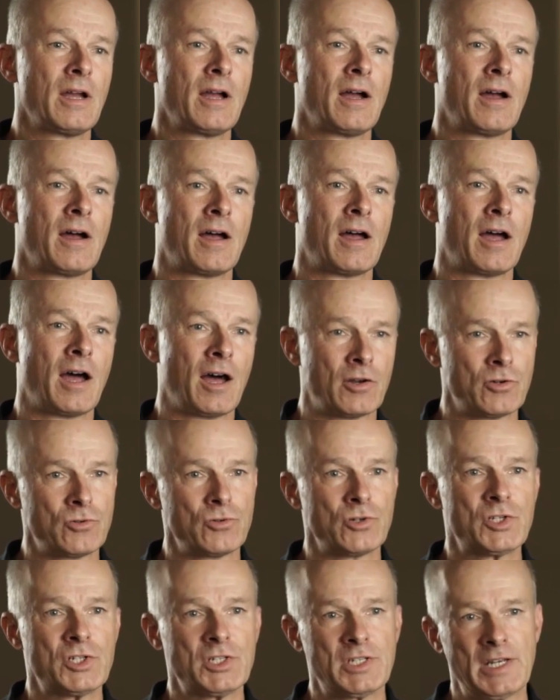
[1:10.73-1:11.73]
uh,
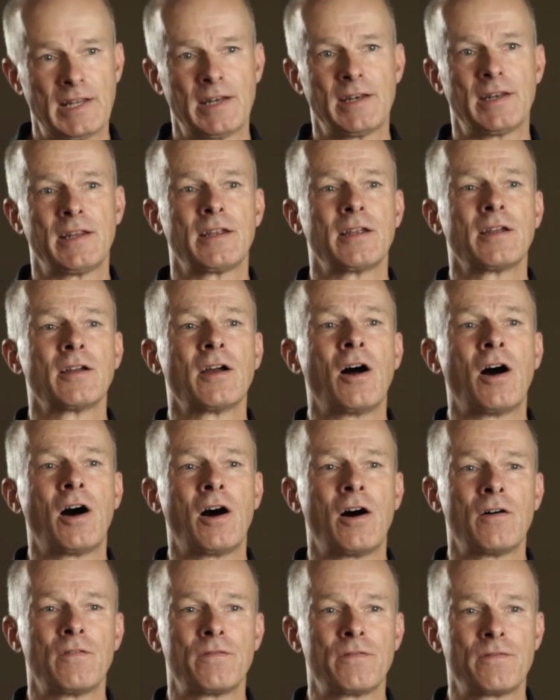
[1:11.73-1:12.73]
understanding
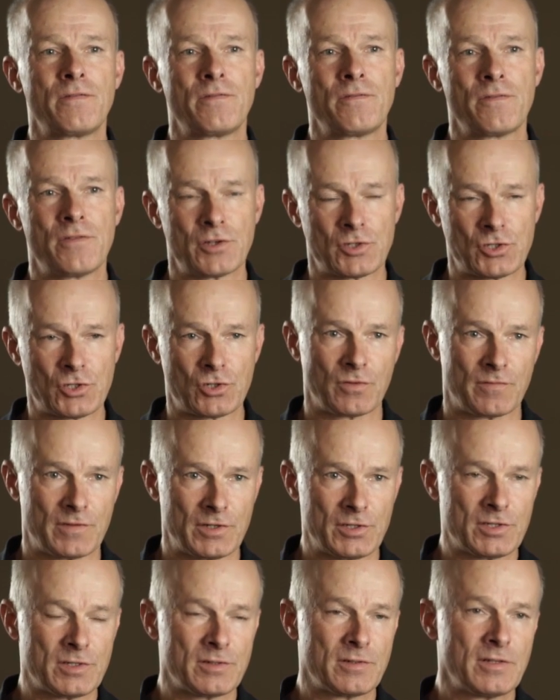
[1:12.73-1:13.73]
of the
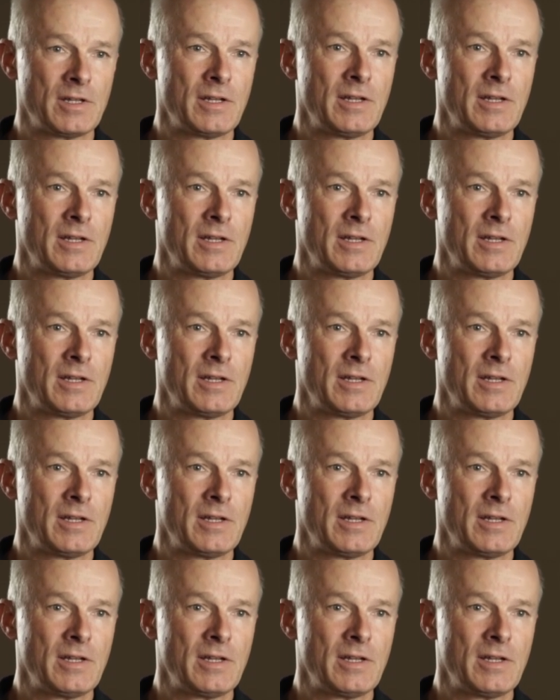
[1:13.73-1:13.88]
service.